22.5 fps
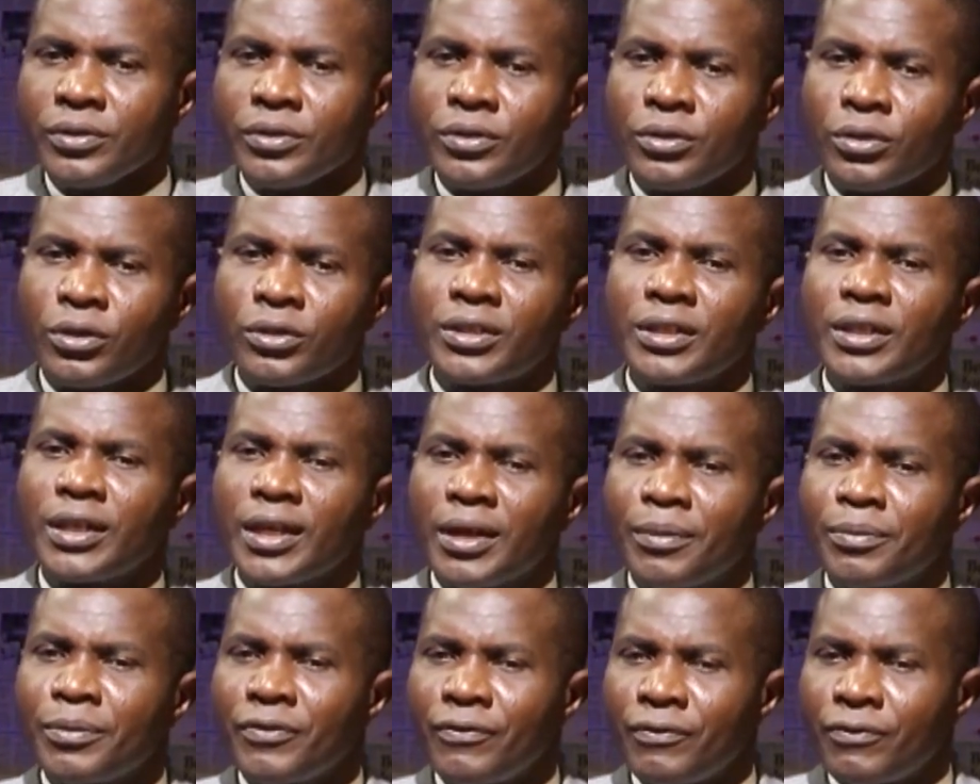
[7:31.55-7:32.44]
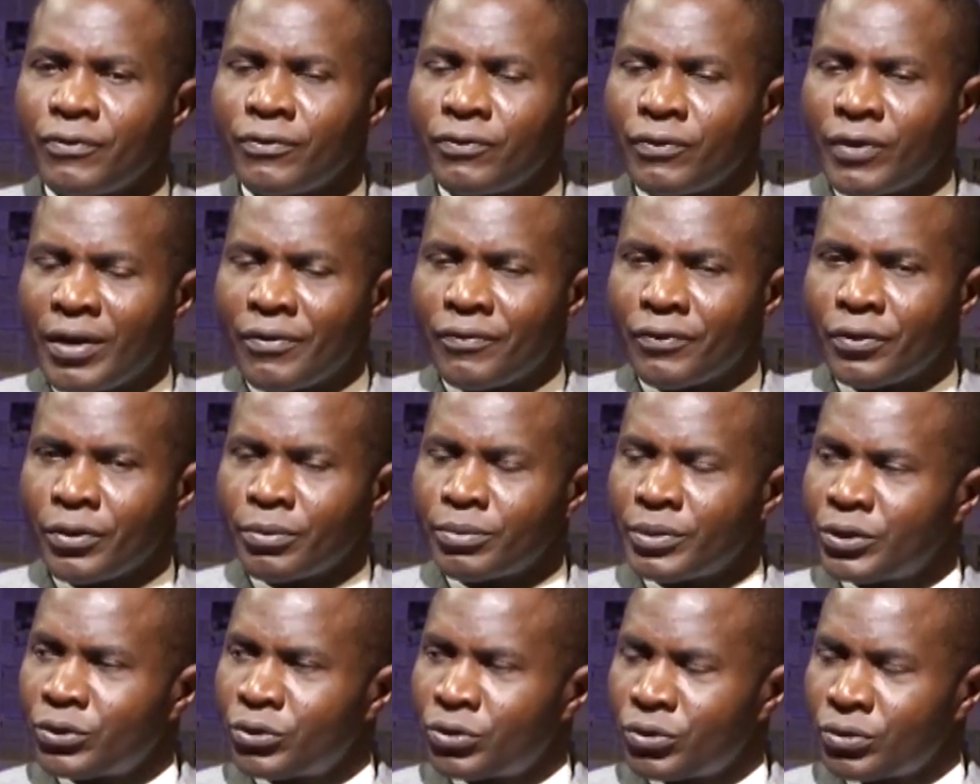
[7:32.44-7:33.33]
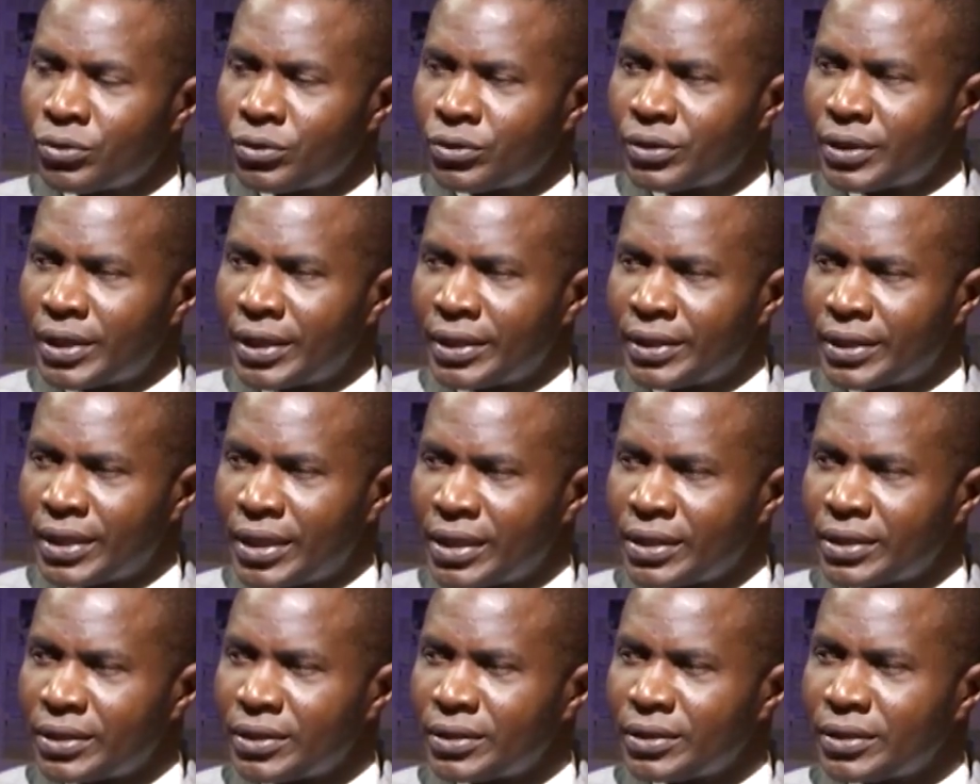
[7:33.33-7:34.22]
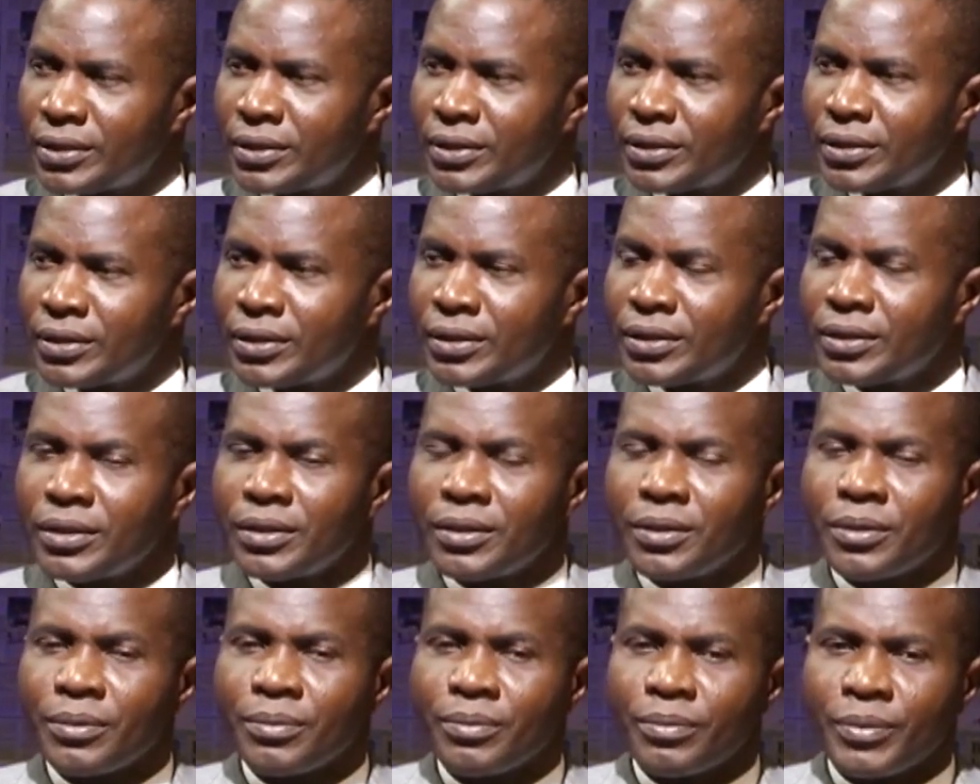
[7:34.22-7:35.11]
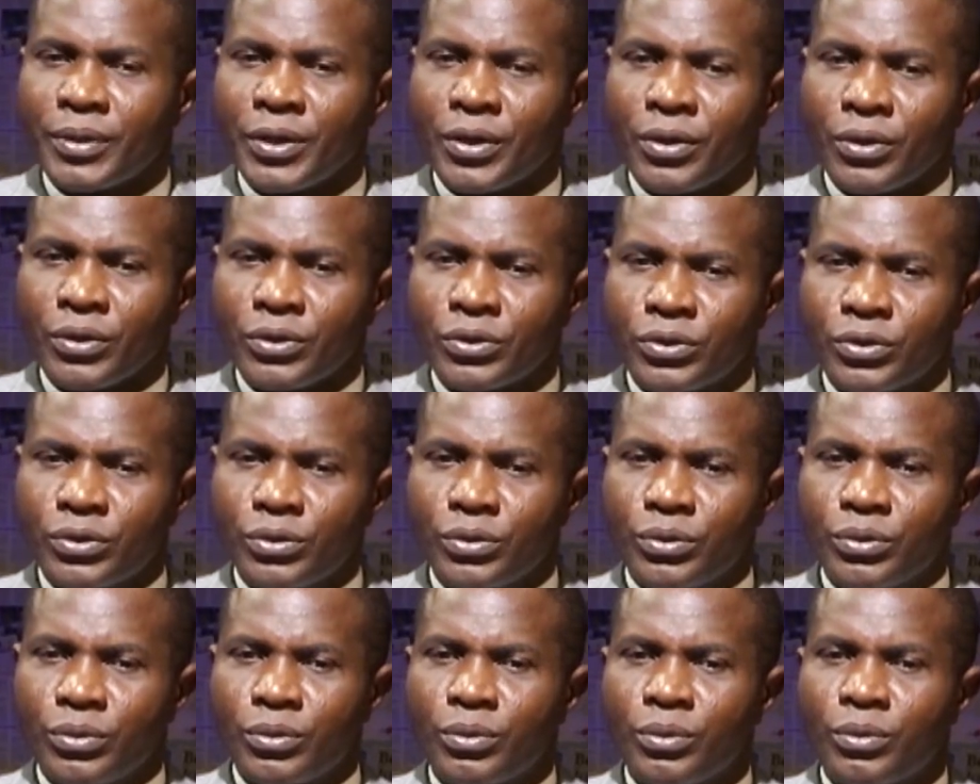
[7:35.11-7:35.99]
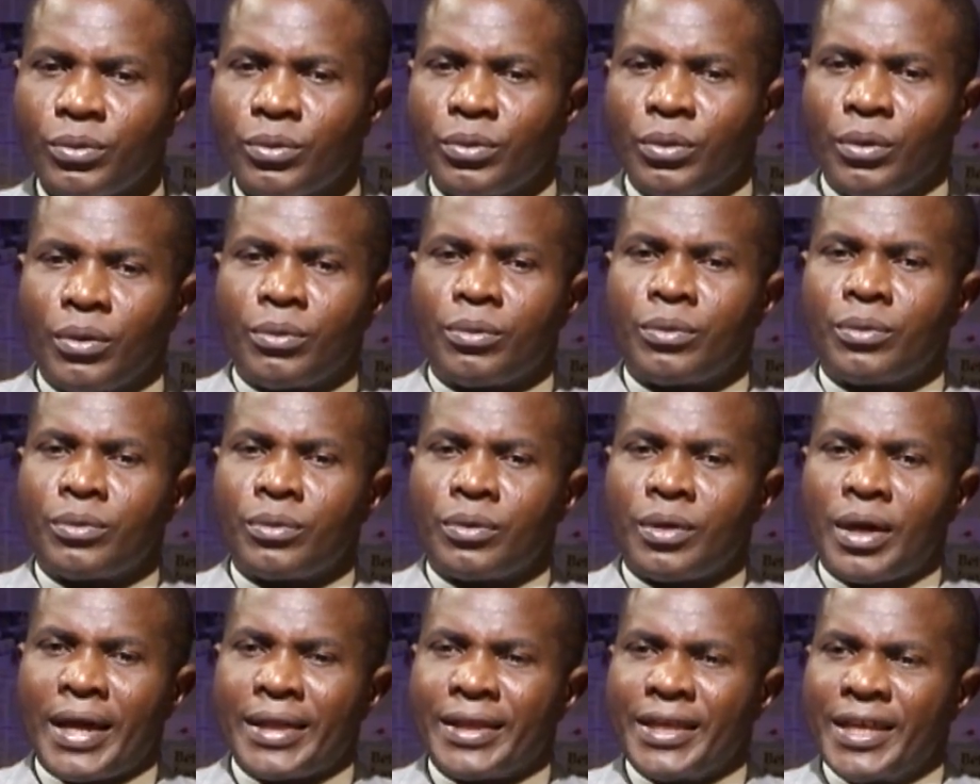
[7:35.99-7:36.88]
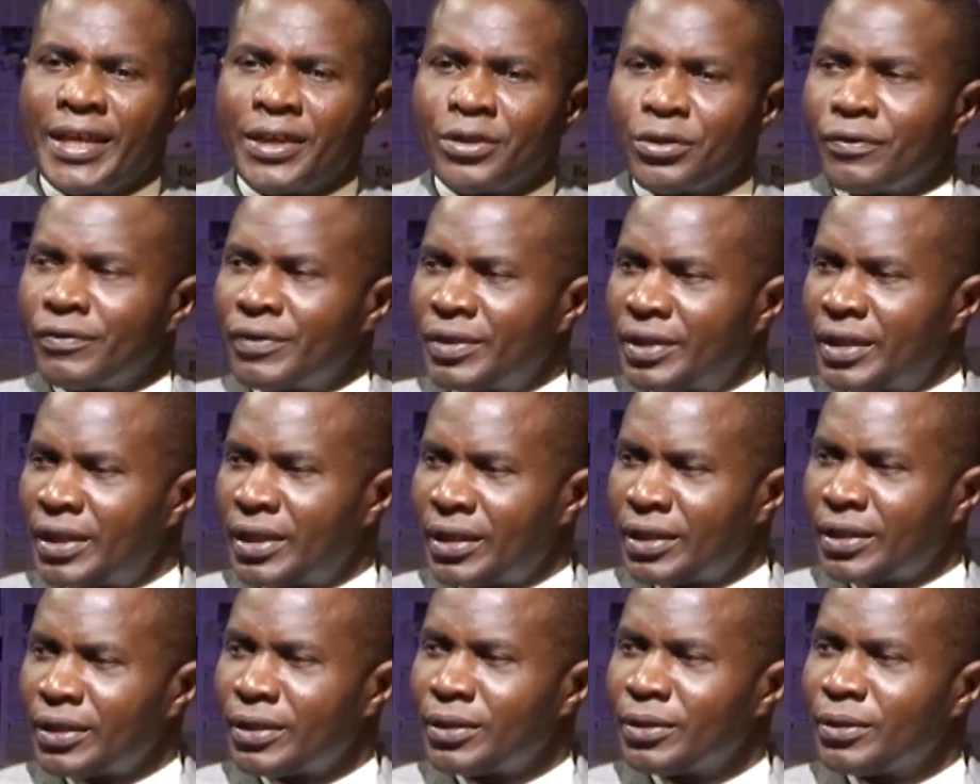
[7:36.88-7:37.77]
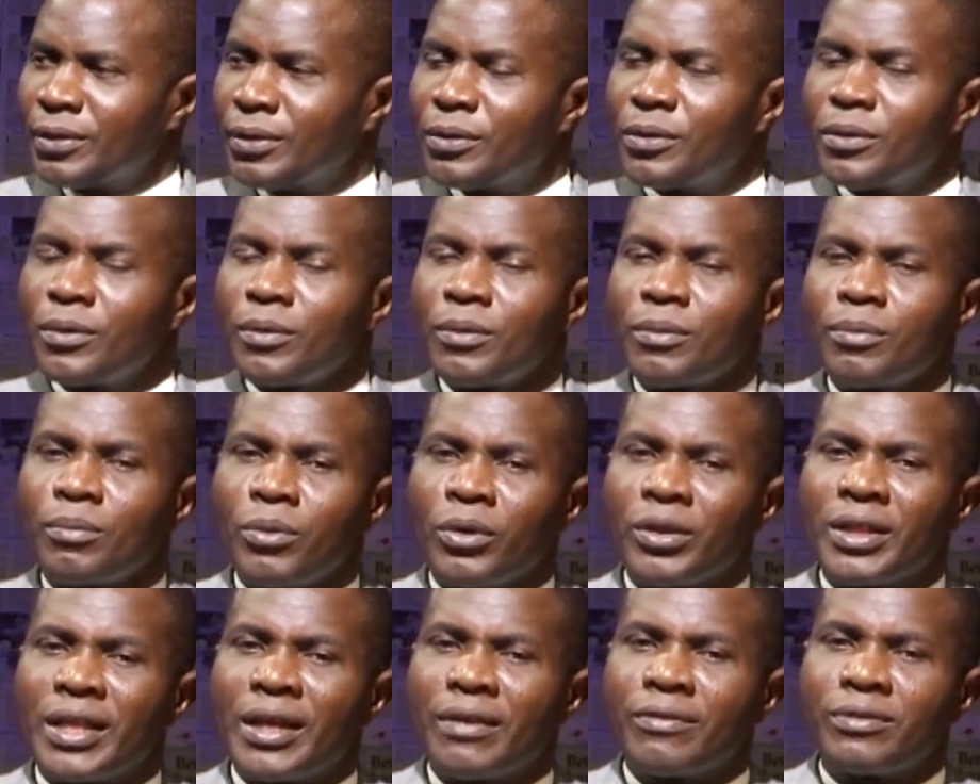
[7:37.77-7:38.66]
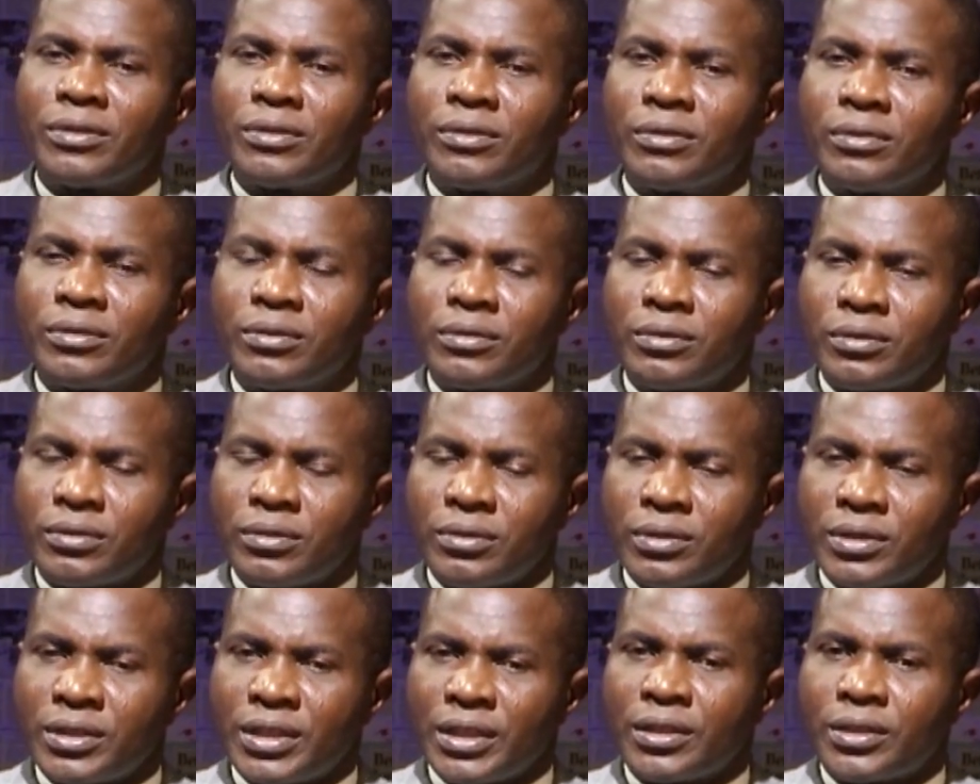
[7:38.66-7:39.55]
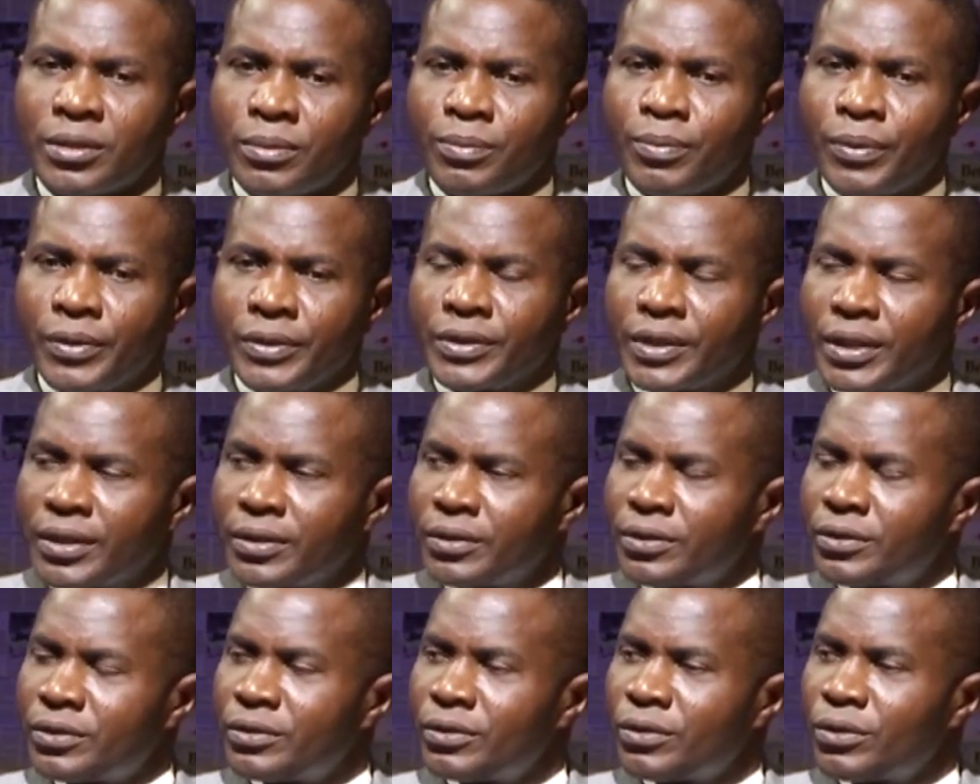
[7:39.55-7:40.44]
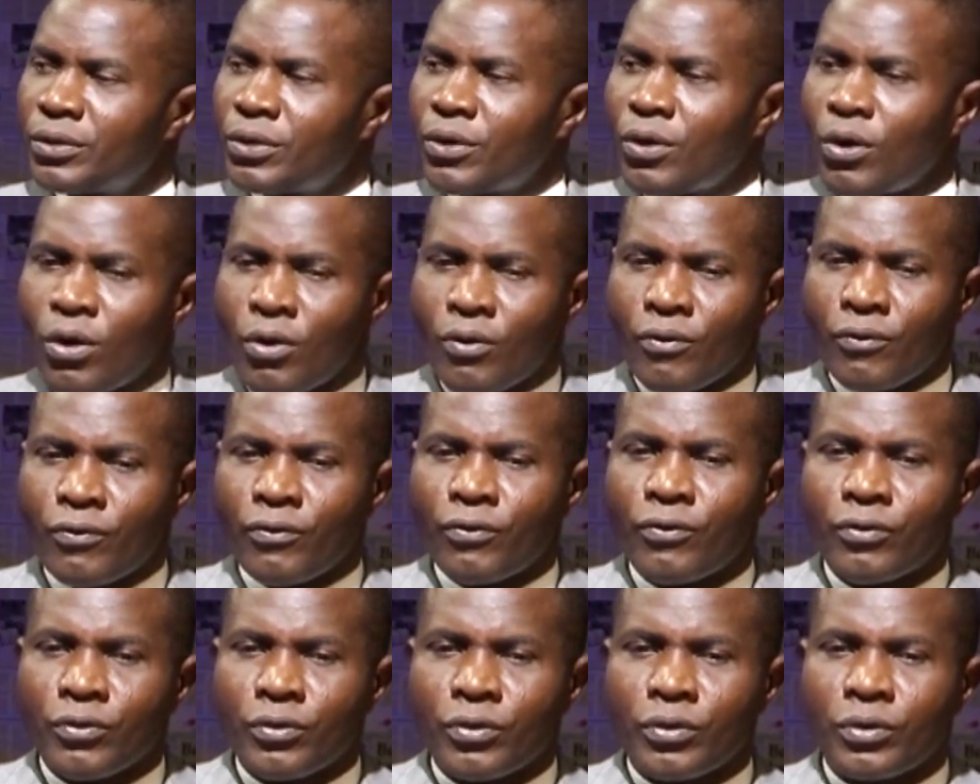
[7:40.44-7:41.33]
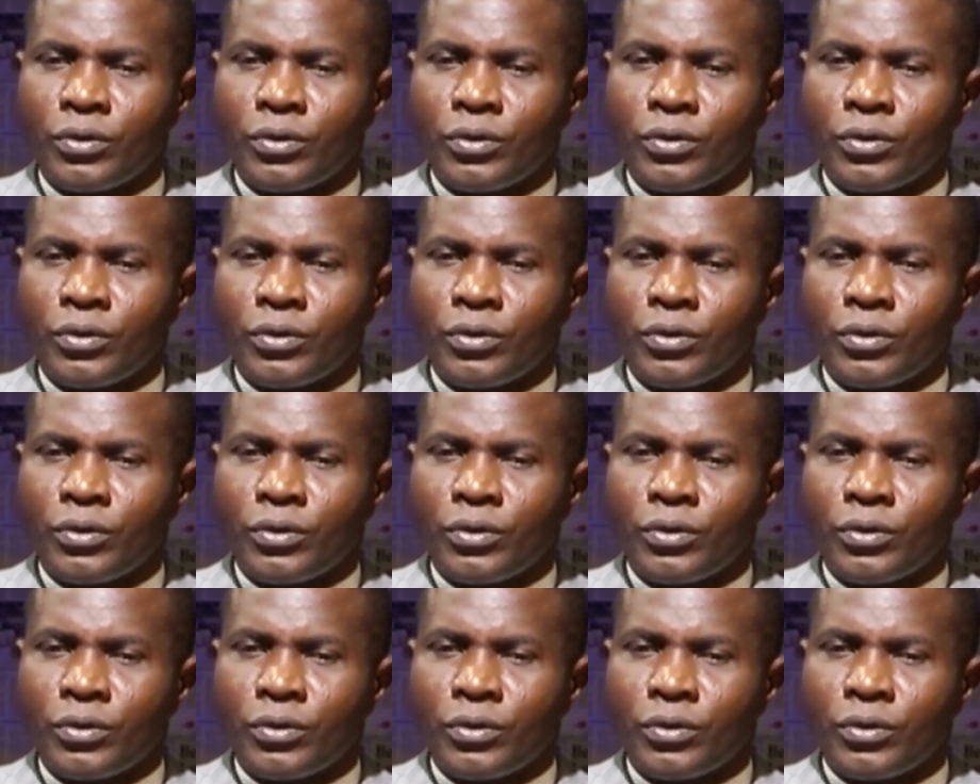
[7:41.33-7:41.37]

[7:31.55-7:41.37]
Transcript: Nothing can be far from the truth than that, because at the end of the day, more than 60% of